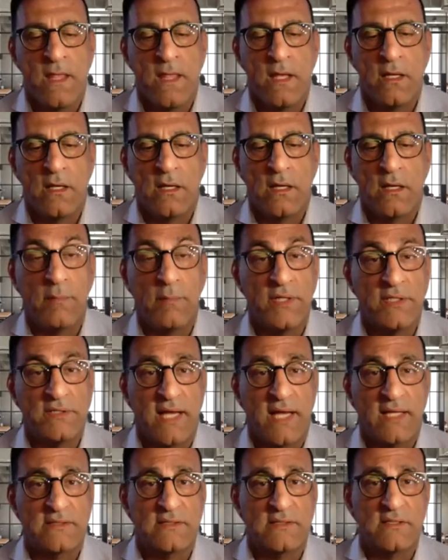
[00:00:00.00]
companies
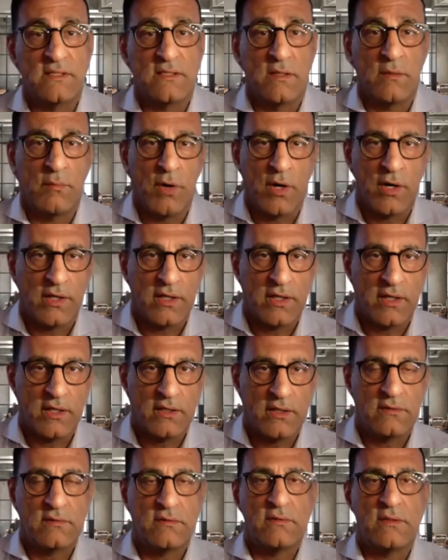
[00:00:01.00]
accessing the
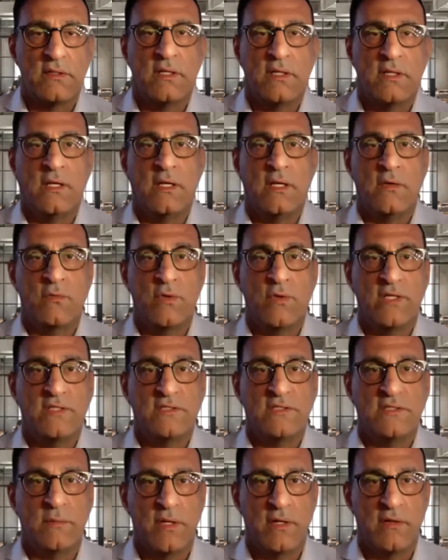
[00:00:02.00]
market,
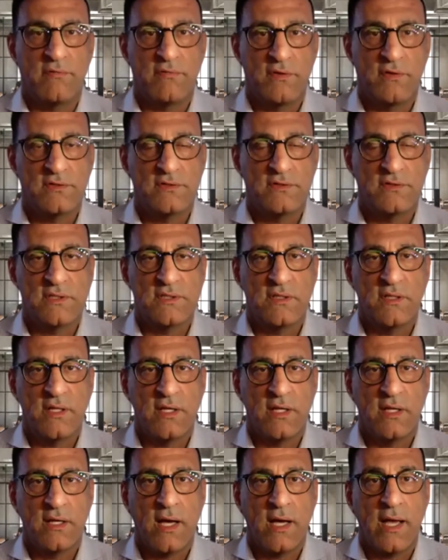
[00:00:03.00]
raising money first in
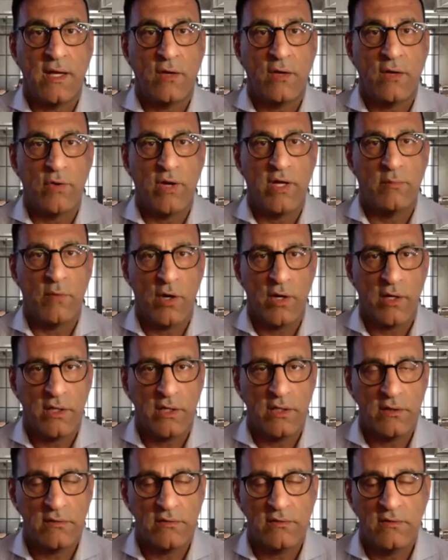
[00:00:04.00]
the high grade
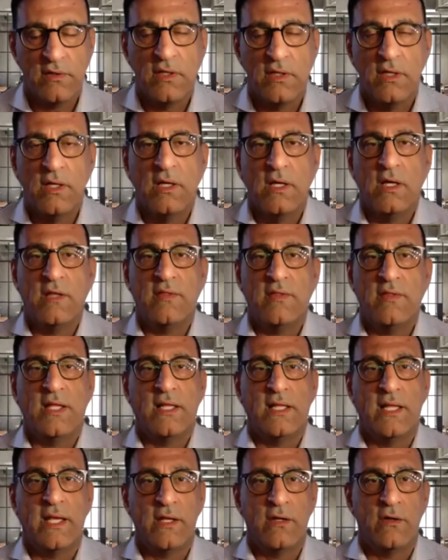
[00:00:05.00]
market, and then
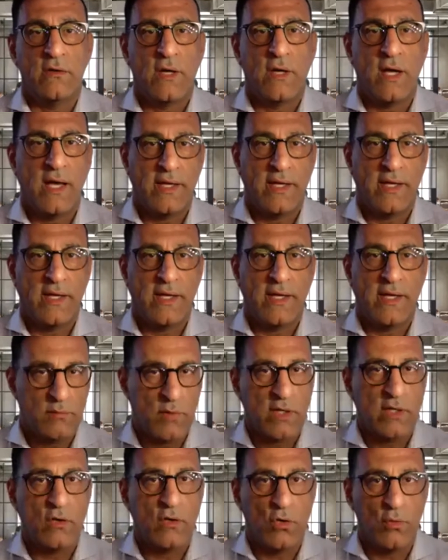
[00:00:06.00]
later high yield
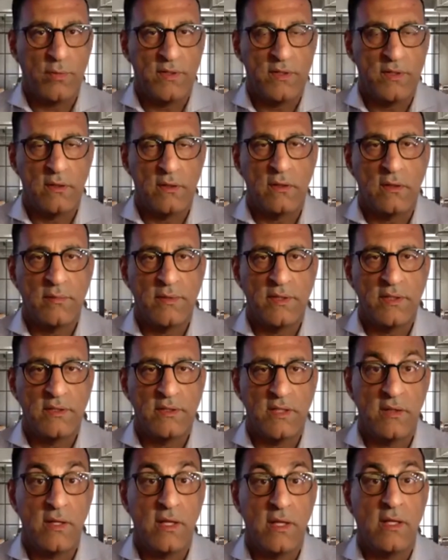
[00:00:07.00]
market opened a little bit,
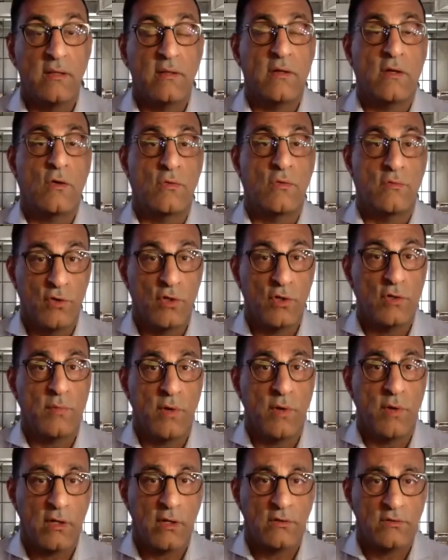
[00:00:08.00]
and then the convert
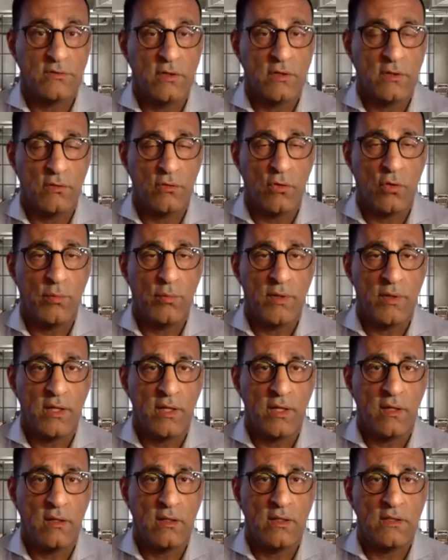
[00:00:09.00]
market started
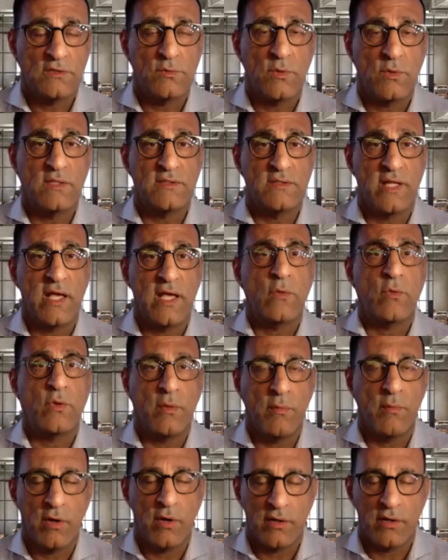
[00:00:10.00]
opening, as well as the
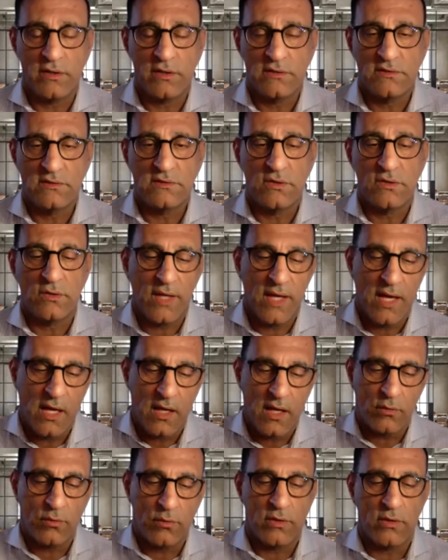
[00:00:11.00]
equity markets. So
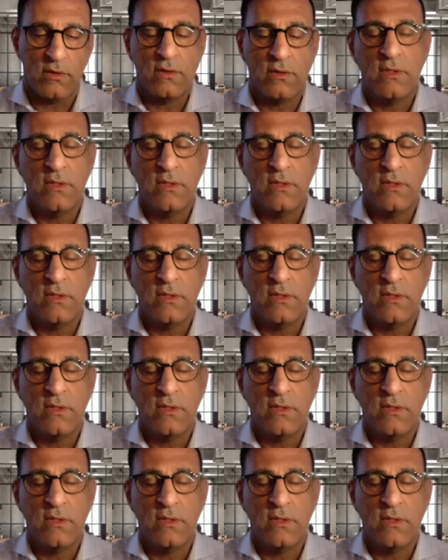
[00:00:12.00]
now we're